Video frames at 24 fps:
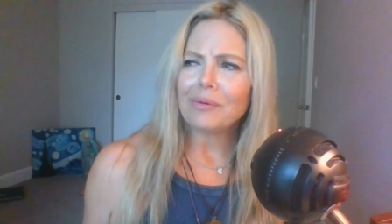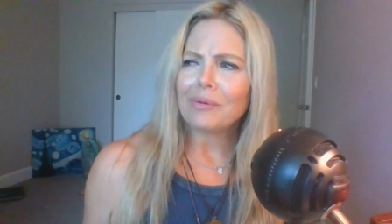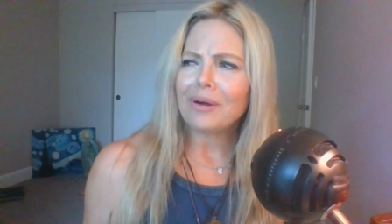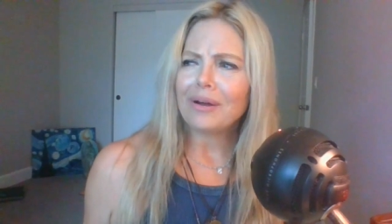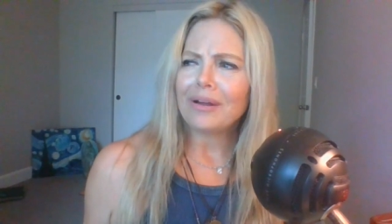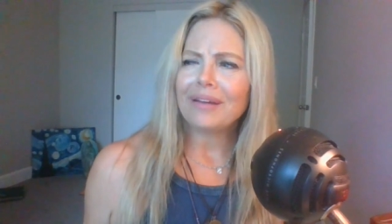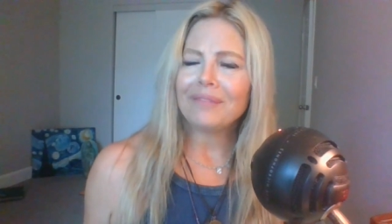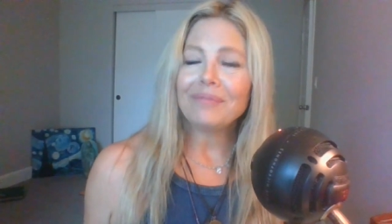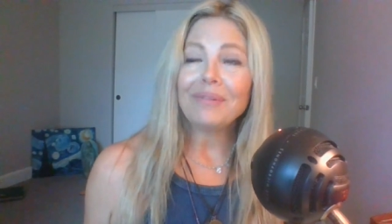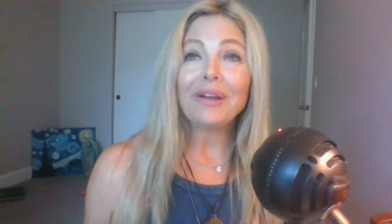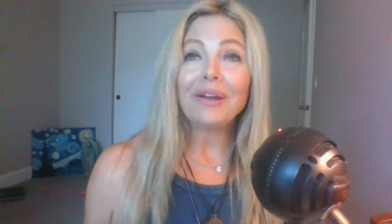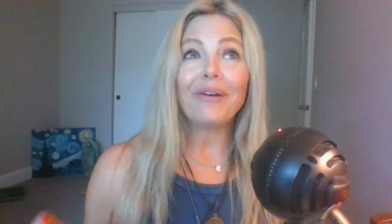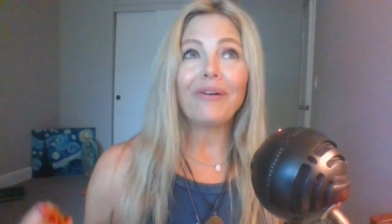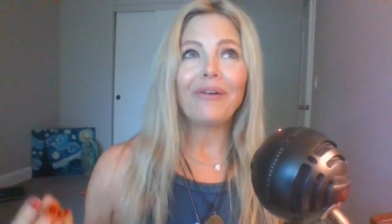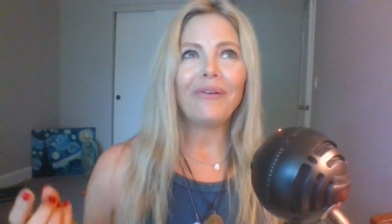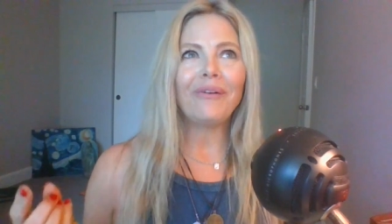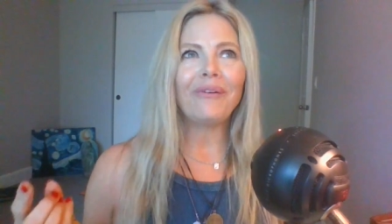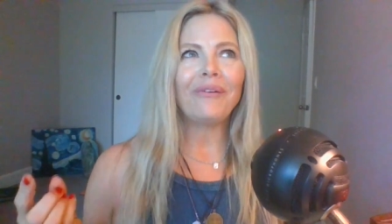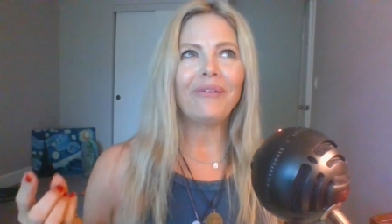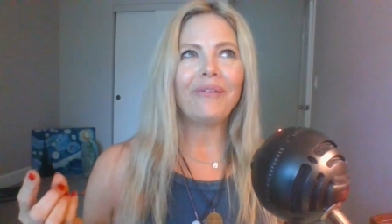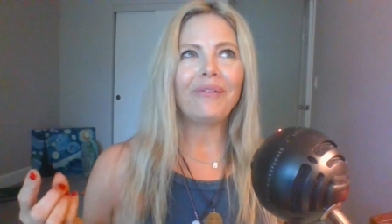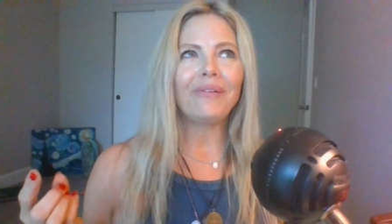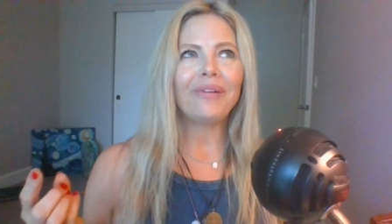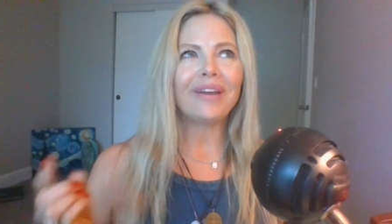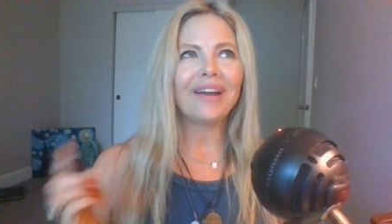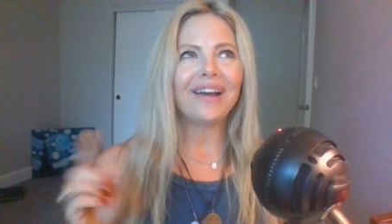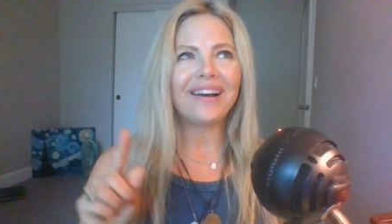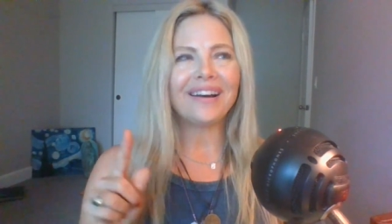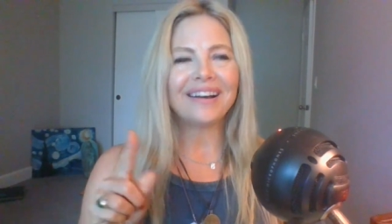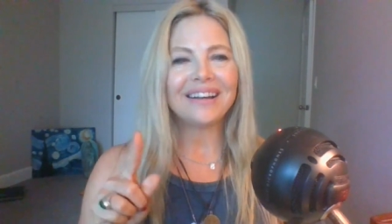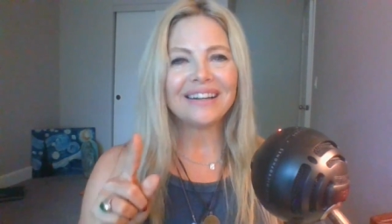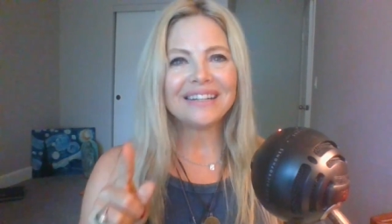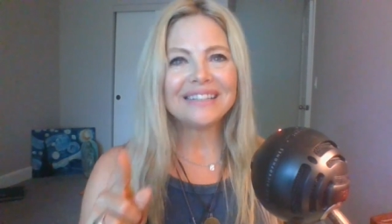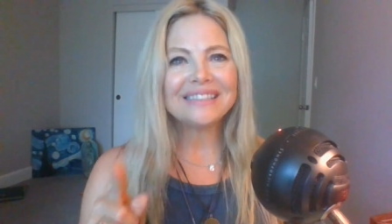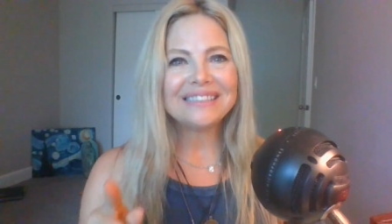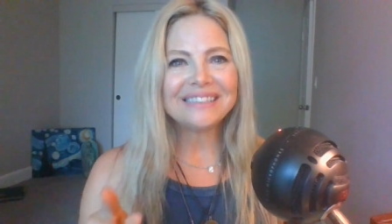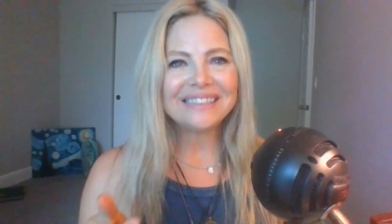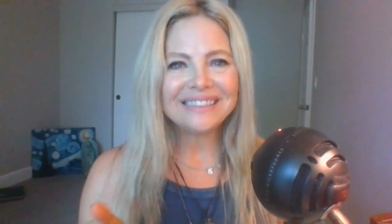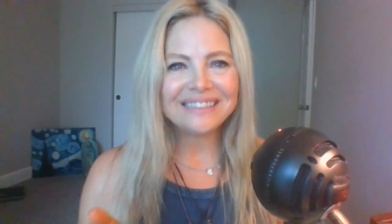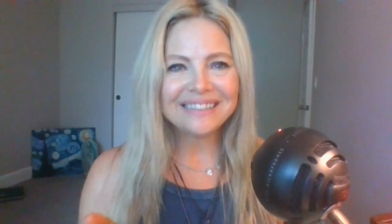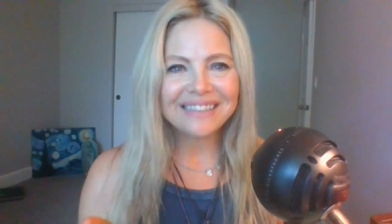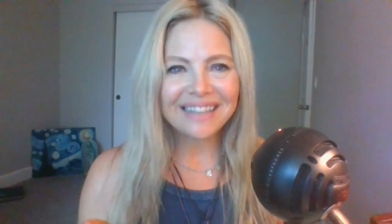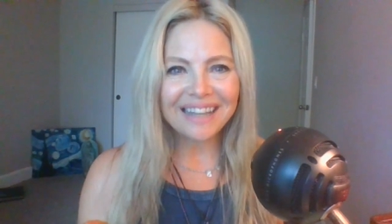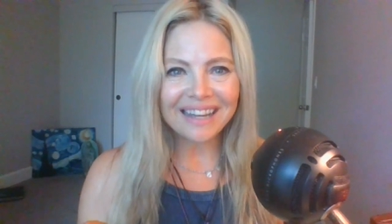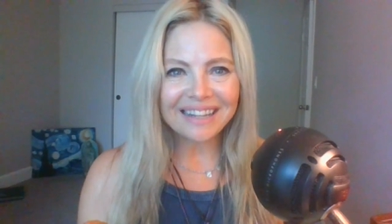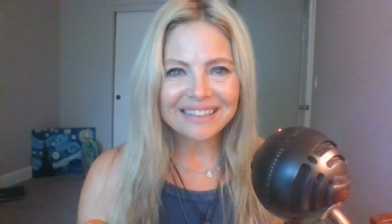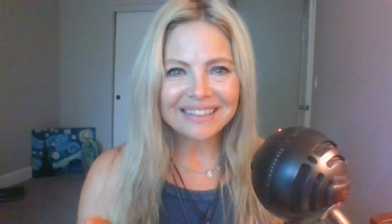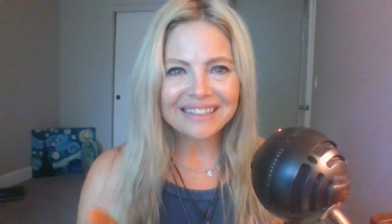I'm like, oh yeah, I did
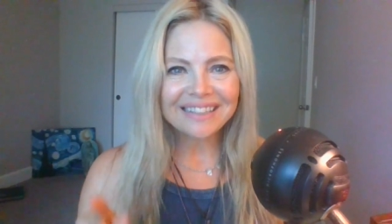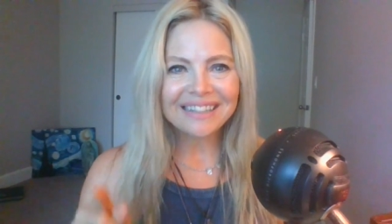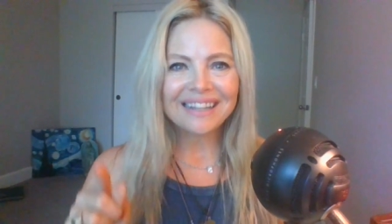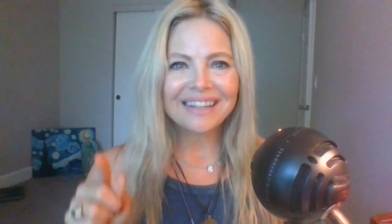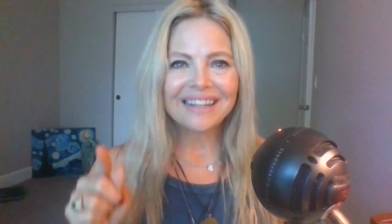that